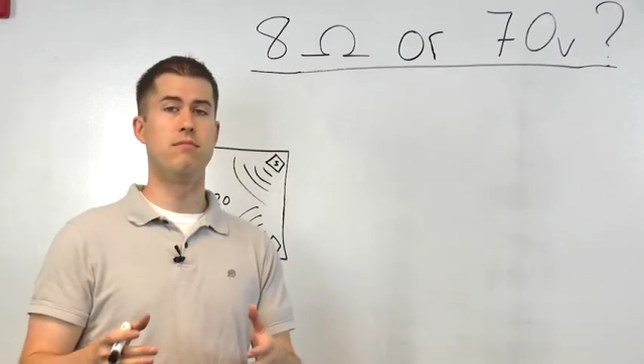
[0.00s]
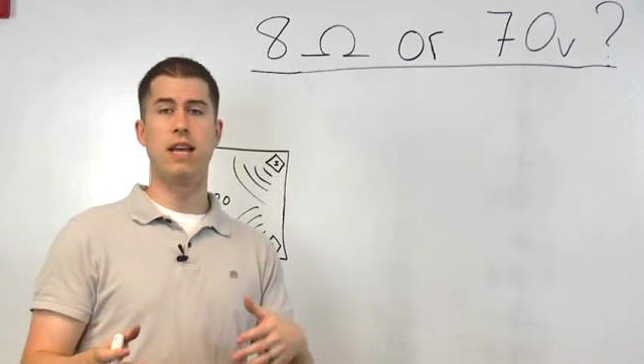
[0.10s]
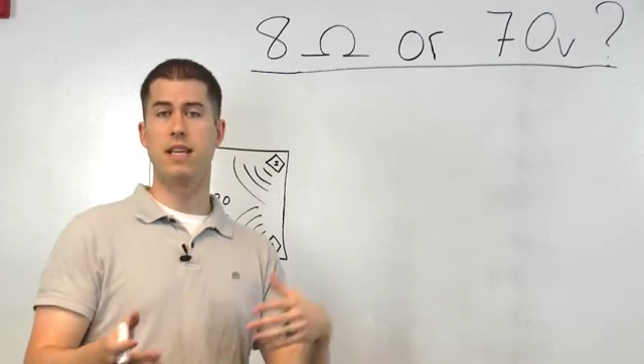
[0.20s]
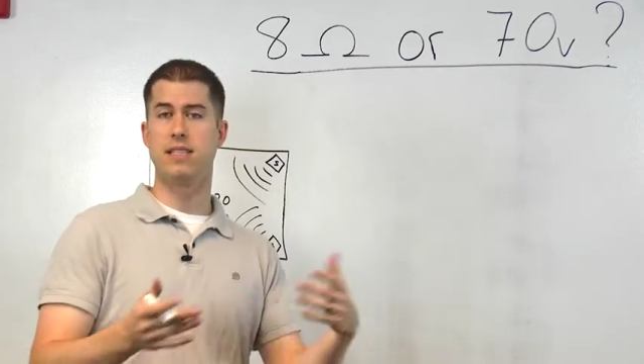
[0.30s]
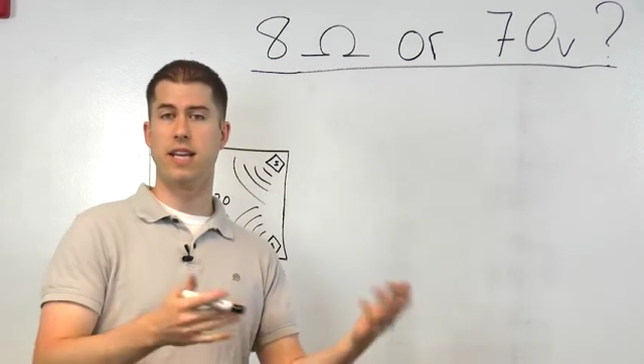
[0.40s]

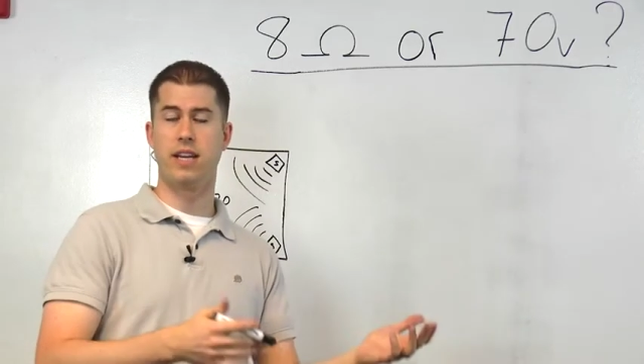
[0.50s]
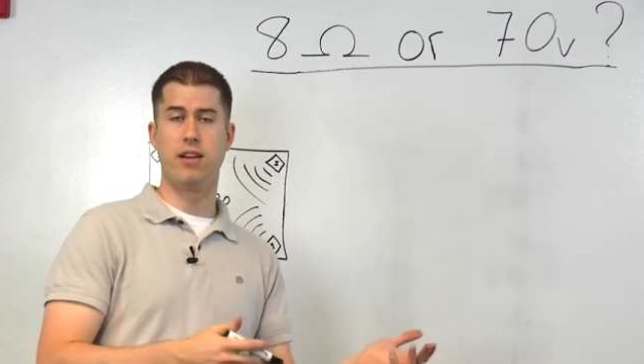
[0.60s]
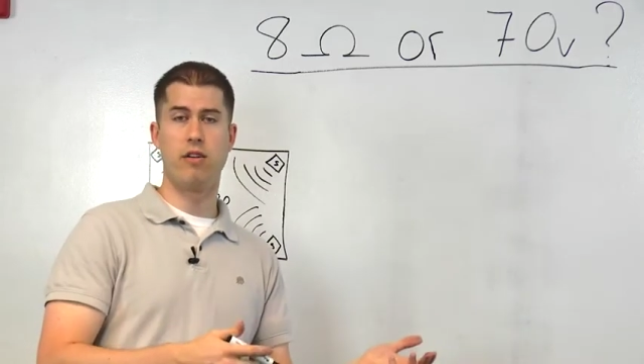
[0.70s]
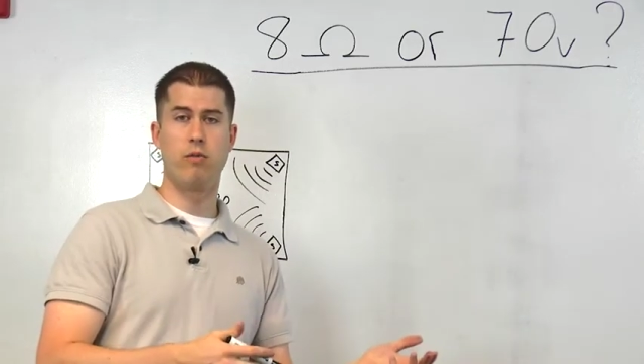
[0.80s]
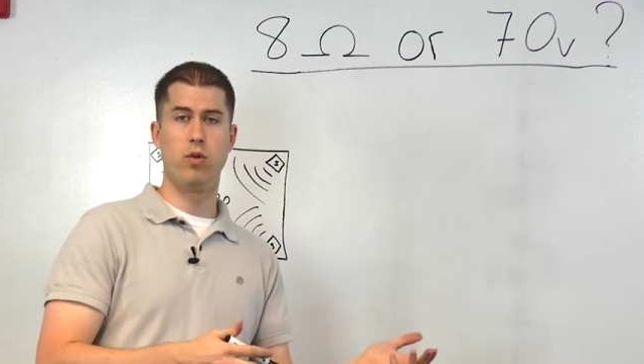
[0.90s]
like a
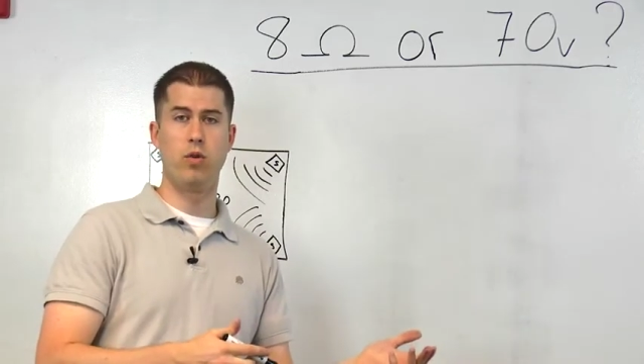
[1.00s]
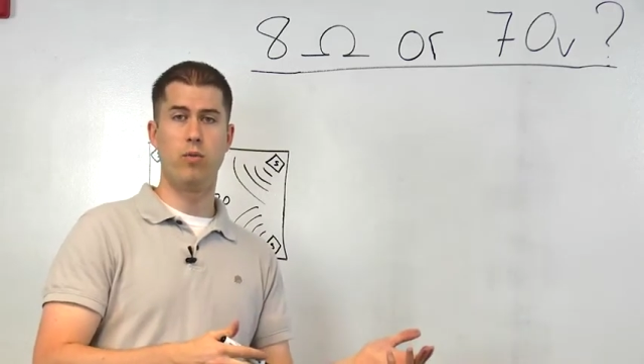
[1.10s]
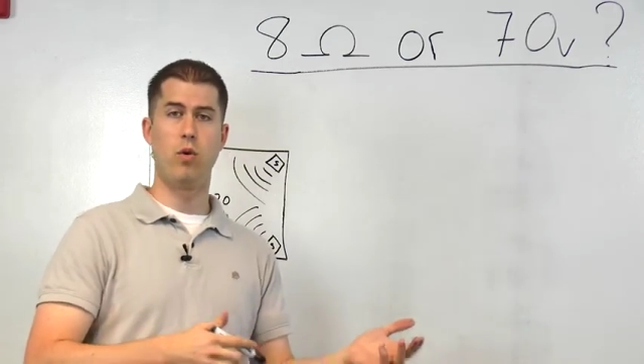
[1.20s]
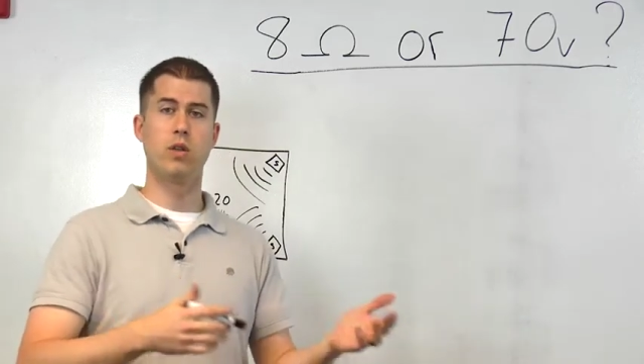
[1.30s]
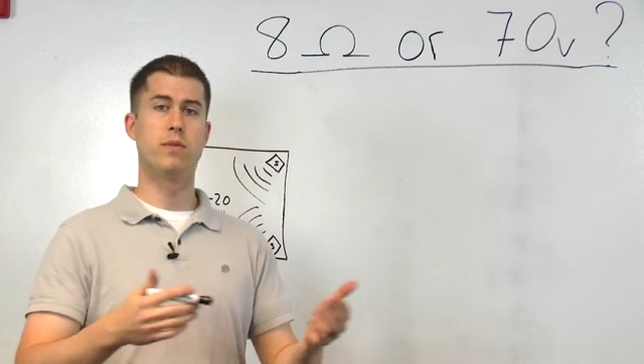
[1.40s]
secondary room
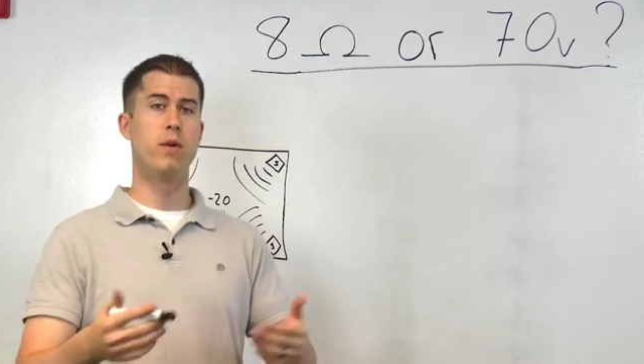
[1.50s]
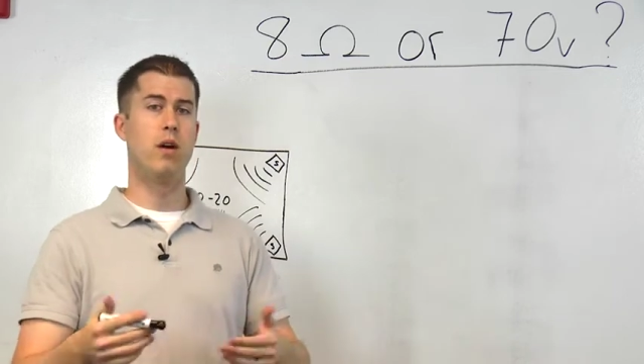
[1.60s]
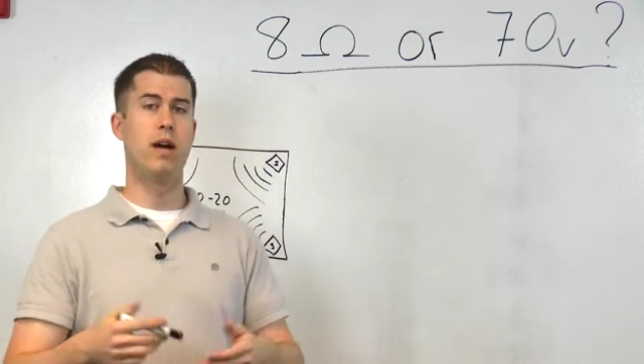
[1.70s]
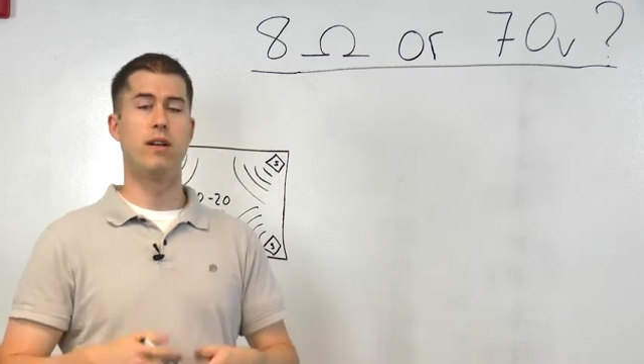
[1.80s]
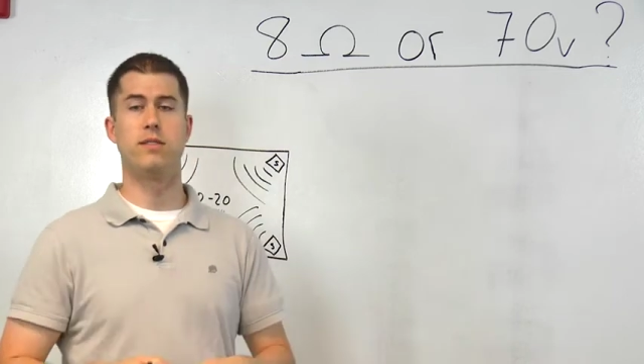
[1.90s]
or a
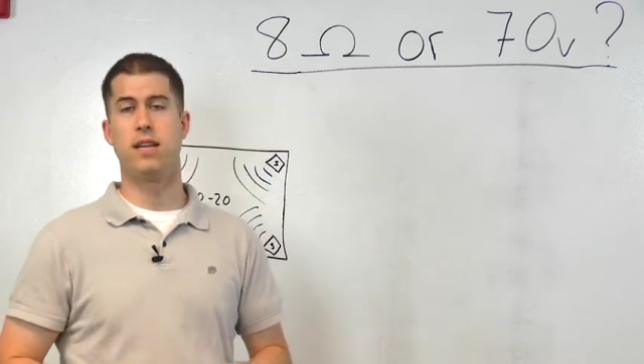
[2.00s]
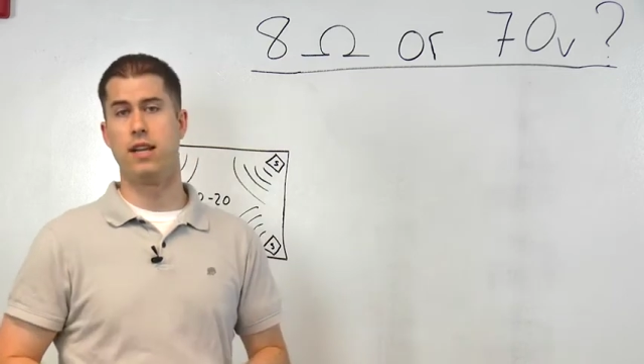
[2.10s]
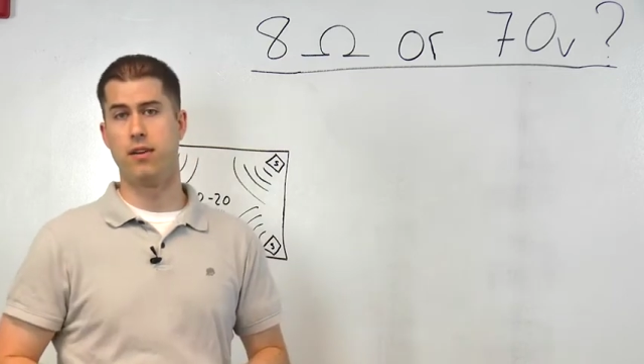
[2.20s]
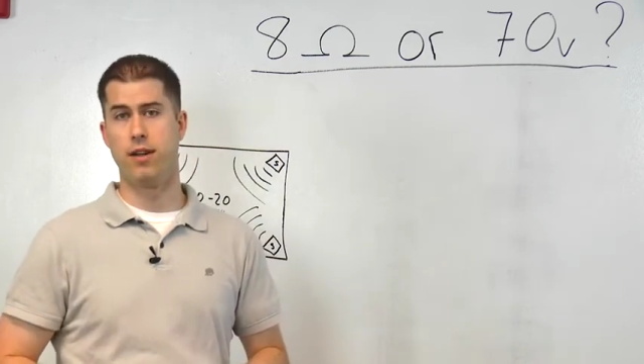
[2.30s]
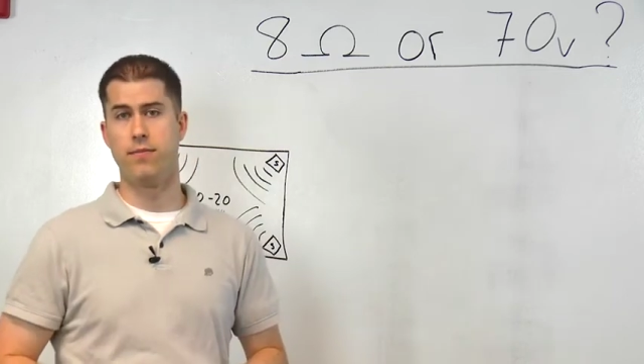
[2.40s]
small outside
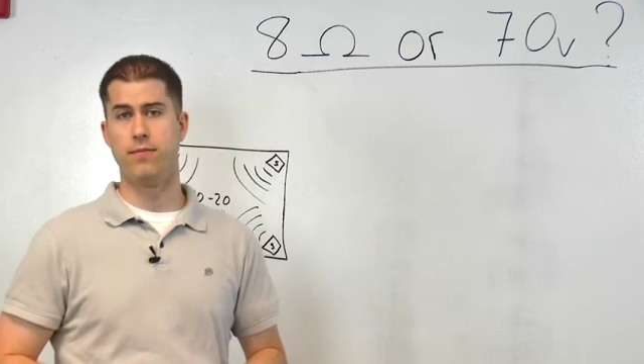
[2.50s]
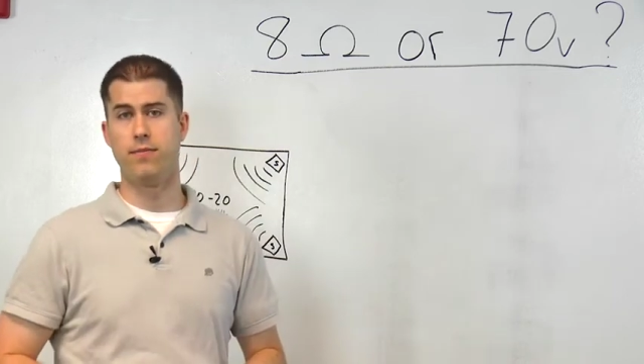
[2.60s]
area,